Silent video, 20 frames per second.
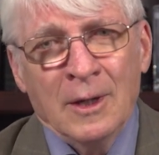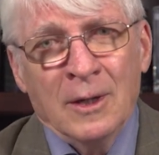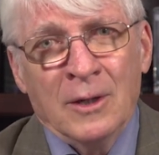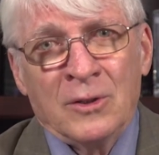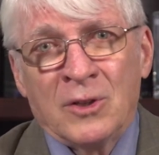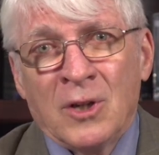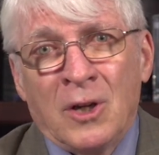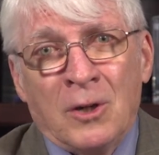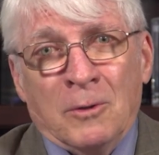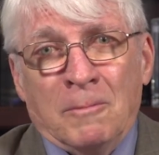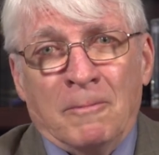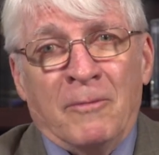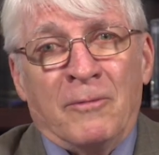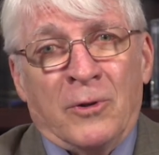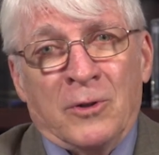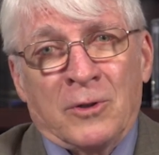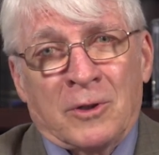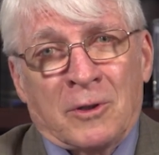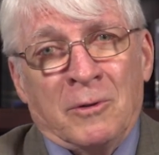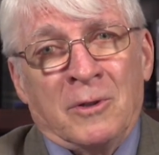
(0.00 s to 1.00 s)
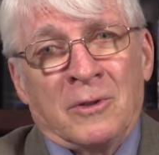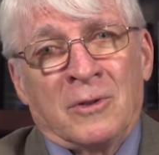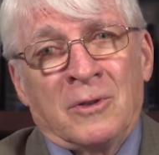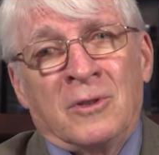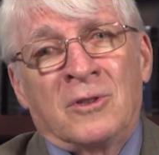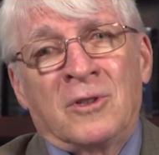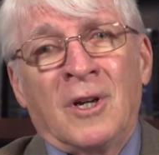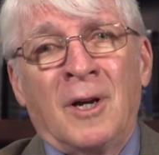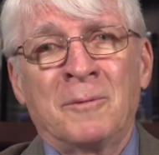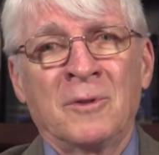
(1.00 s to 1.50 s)
So, 1
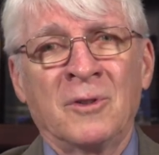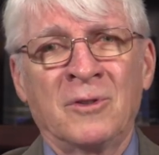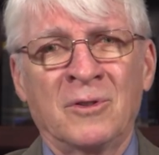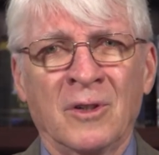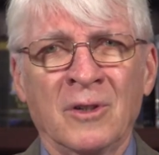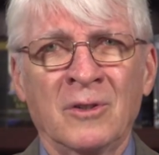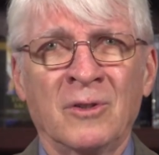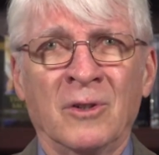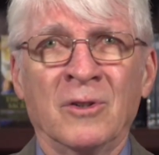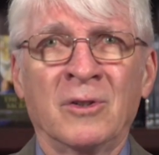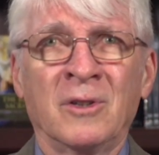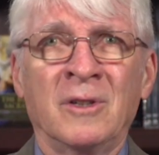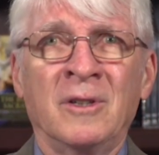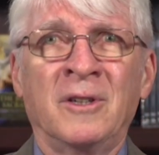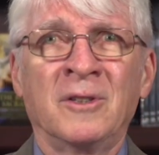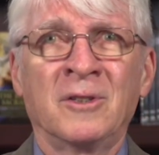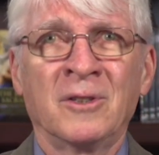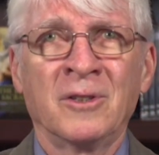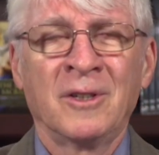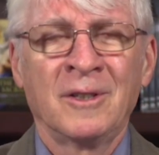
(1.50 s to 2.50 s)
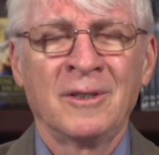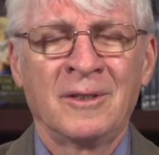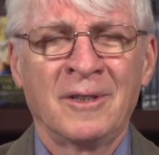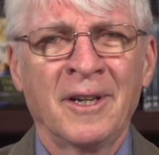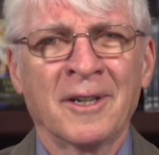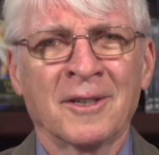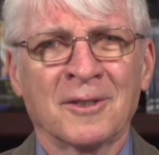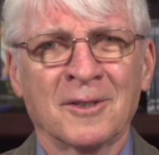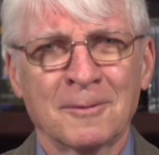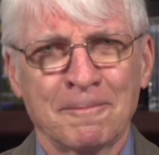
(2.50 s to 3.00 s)
Corinthians chapter 6 isn't an isolated
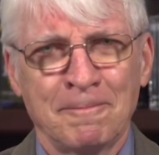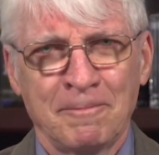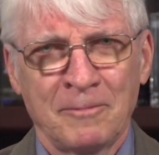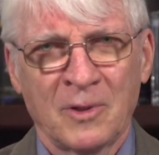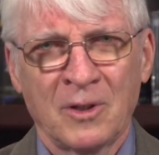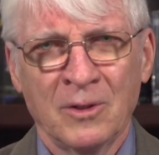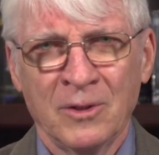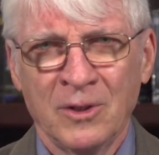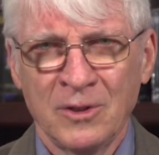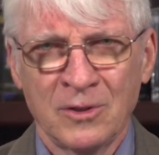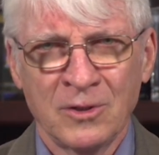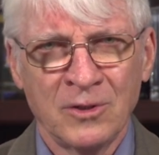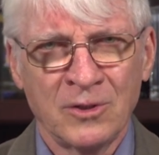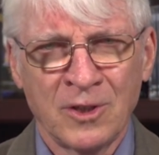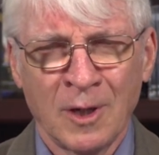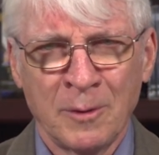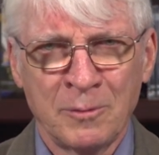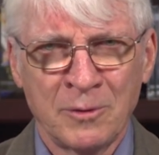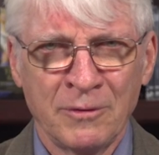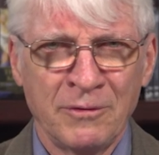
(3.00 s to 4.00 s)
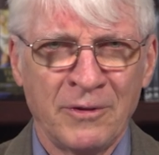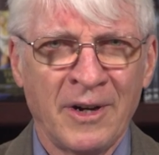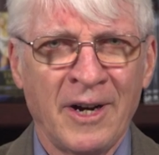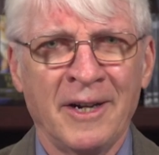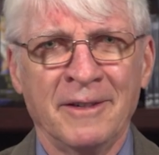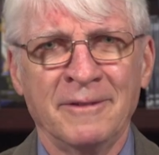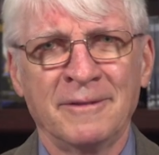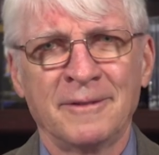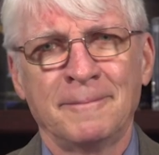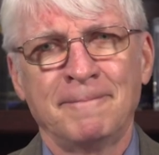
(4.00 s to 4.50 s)
text. Galatians chapter
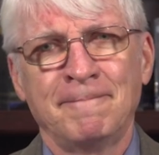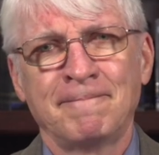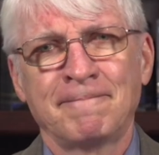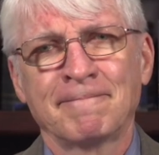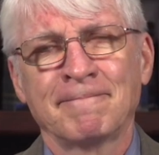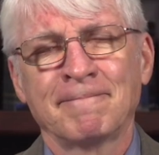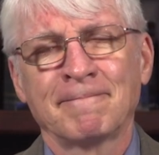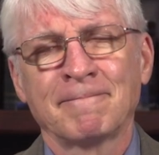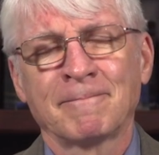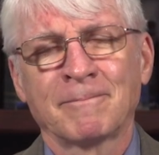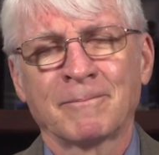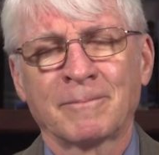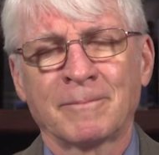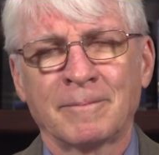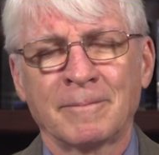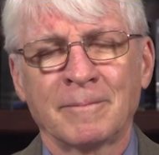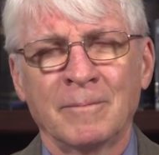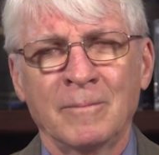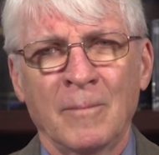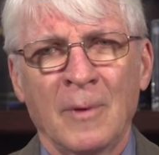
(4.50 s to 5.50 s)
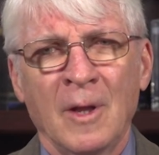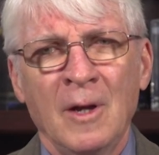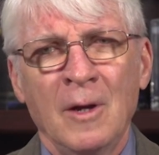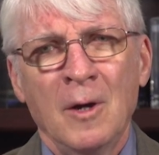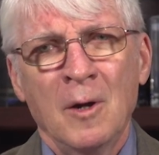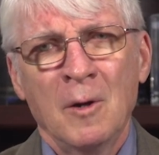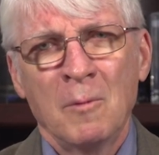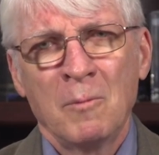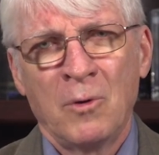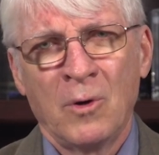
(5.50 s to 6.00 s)
5.
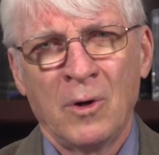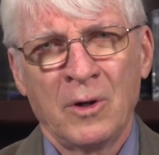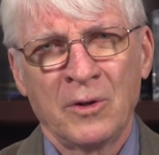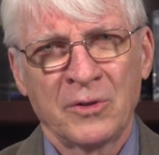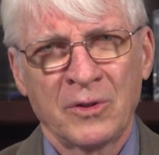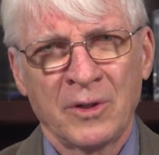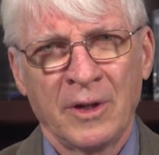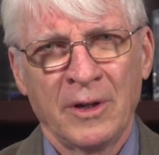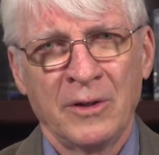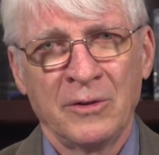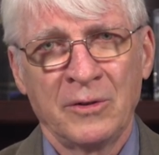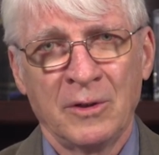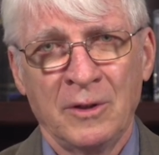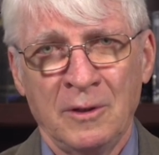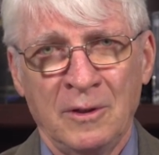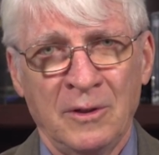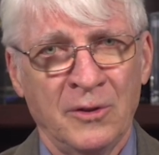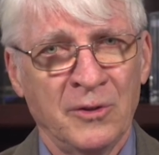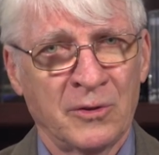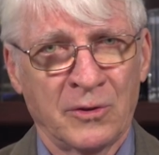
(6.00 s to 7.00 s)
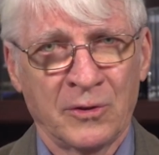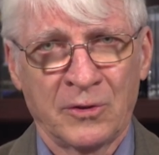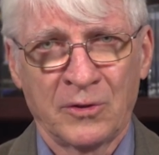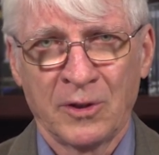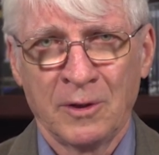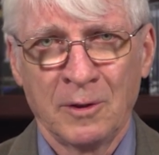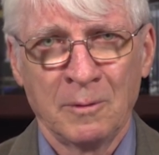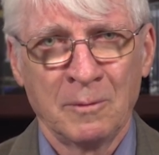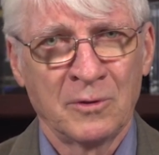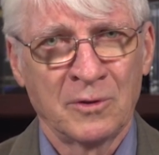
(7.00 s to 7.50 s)
Paul says, and he lists the
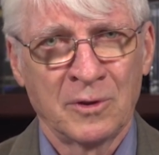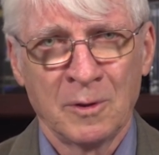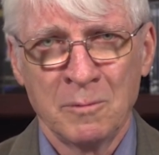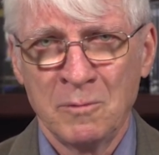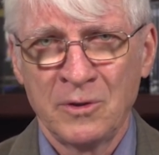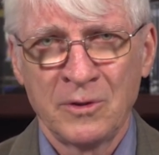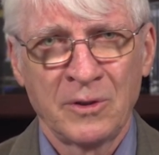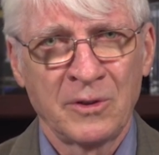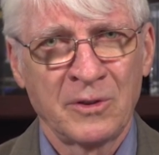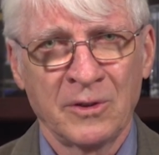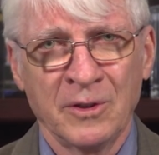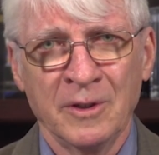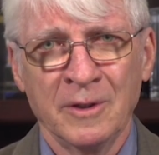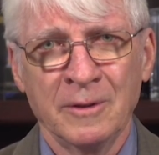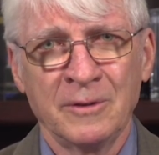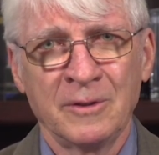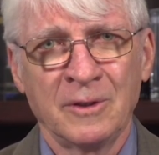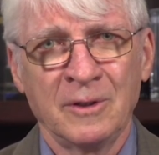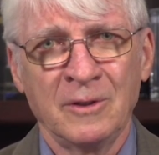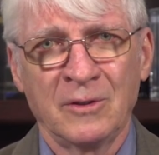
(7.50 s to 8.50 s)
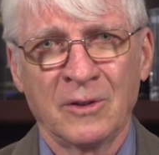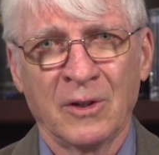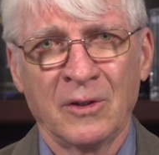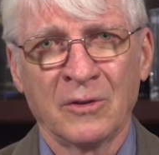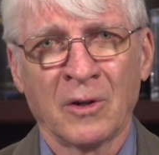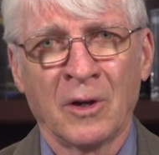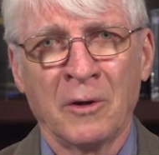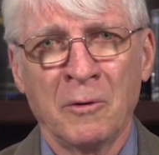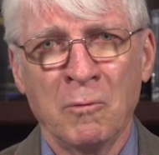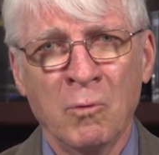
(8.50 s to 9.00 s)
same similar sins, he
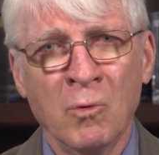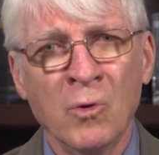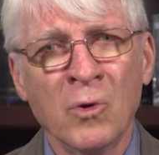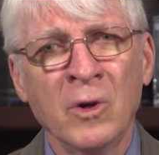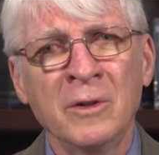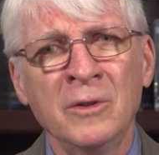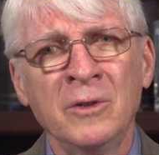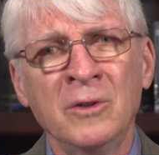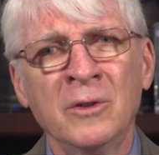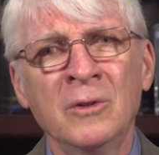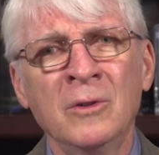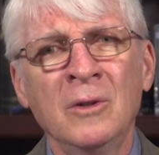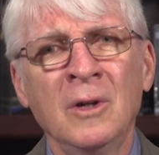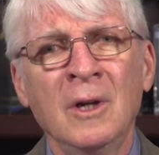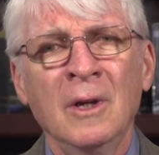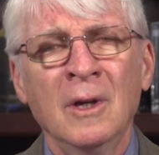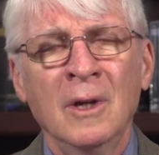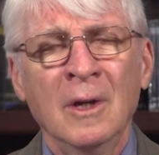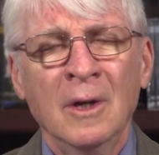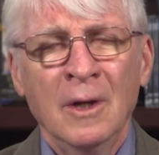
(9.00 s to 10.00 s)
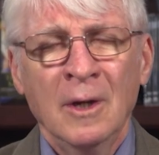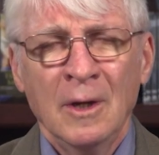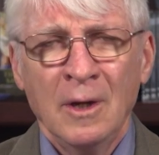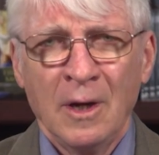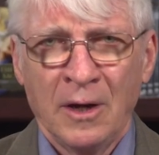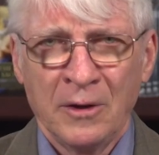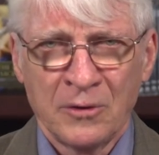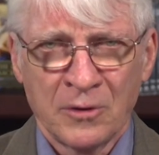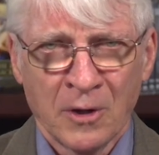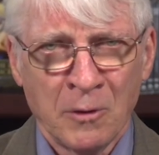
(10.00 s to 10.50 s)
says, I warn you
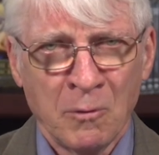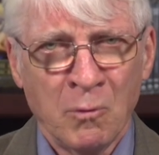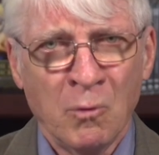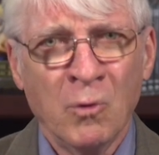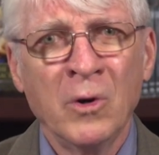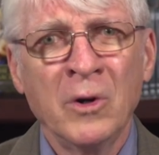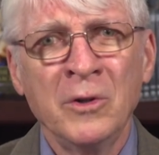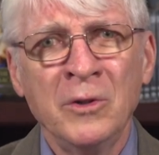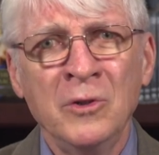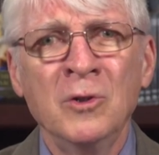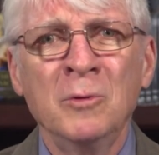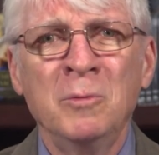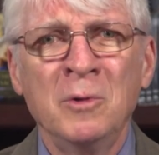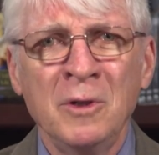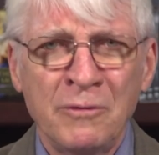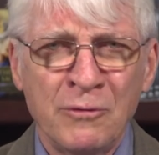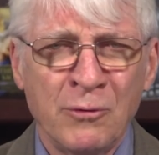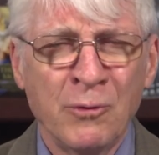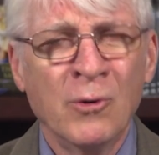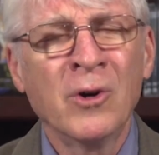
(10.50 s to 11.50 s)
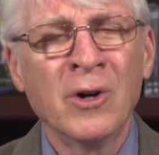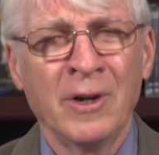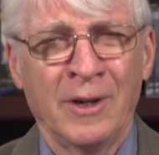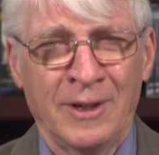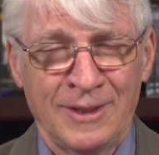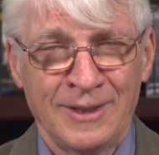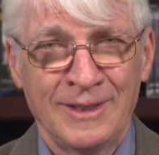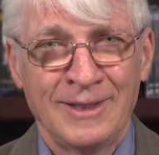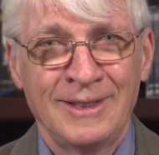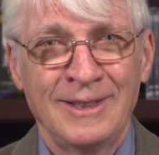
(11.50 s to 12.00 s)
as I warned you before.